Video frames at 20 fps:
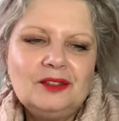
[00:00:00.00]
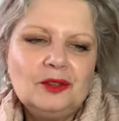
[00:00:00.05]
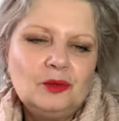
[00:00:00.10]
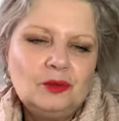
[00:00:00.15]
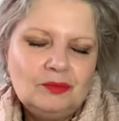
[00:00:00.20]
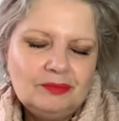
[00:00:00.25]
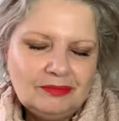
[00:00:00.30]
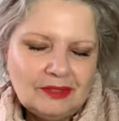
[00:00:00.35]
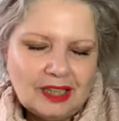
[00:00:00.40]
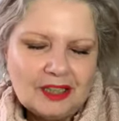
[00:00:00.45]
a
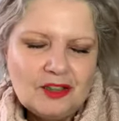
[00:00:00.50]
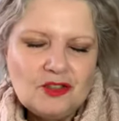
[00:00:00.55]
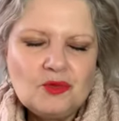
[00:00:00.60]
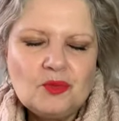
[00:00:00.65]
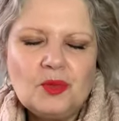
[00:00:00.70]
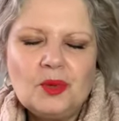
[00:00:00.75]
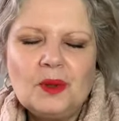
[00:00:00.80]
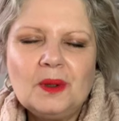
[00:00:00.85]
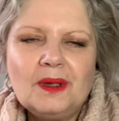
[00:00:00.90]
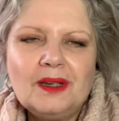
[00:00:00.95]
nice
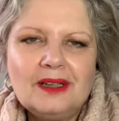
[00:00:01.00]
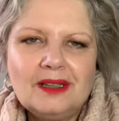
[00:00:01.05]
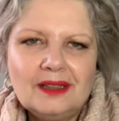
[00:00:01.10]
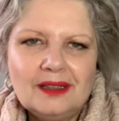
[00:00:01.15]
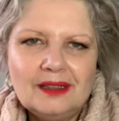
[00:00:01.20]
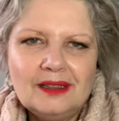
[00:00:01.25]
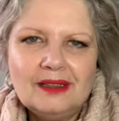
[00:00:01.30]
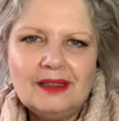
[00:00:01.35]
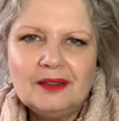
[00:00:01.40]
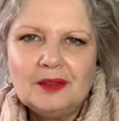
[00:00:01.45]
book
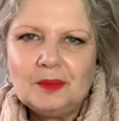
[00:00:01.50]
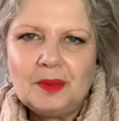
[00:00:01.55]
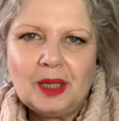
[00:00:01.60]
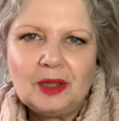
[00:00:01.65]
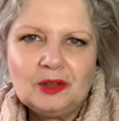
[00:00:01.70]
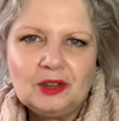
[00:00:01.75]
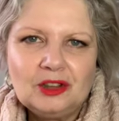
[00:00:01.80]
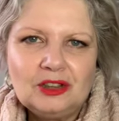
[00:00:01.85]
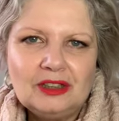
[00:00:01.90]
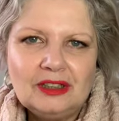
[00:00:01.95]

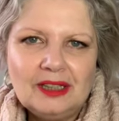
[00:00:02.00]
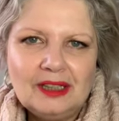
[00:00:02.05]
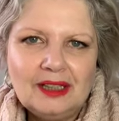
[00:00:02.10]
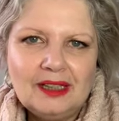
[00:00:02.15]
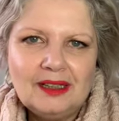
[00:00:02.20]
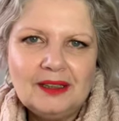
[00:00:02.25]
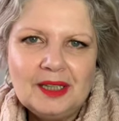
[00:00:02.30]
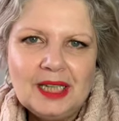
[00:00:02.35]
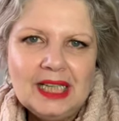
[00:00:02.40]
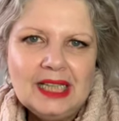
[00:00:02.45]
about
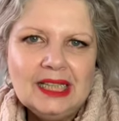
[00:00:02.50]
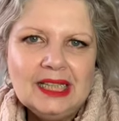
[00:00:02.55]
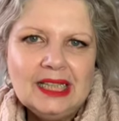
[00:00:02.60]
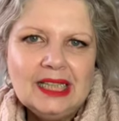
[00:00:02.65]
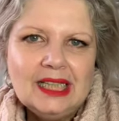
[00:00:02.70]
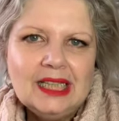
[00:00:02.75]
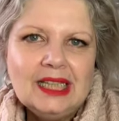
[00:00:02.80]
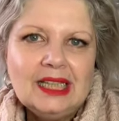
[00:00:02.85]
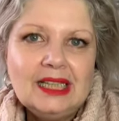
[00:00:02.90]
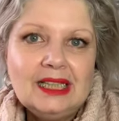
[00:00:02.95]

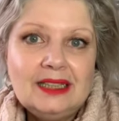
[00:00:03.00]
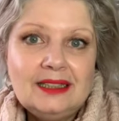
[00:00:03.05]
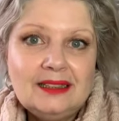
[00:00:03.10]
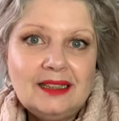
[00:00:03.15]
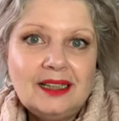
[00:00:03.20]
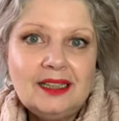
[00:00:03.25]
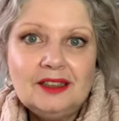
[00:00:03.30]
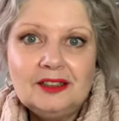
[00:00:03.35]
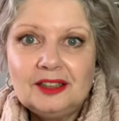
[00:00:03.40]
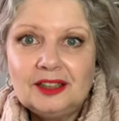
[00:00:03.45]

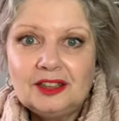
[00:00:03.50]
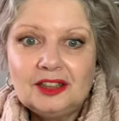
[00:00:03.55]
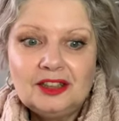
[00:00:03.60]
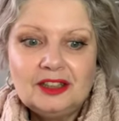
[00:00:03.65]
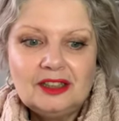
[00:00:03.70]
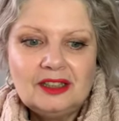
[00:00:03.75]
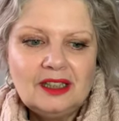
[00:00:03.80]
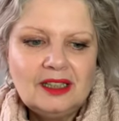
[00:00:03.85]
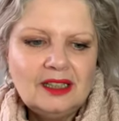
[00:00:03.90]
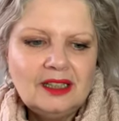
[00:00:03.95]
Isaiah,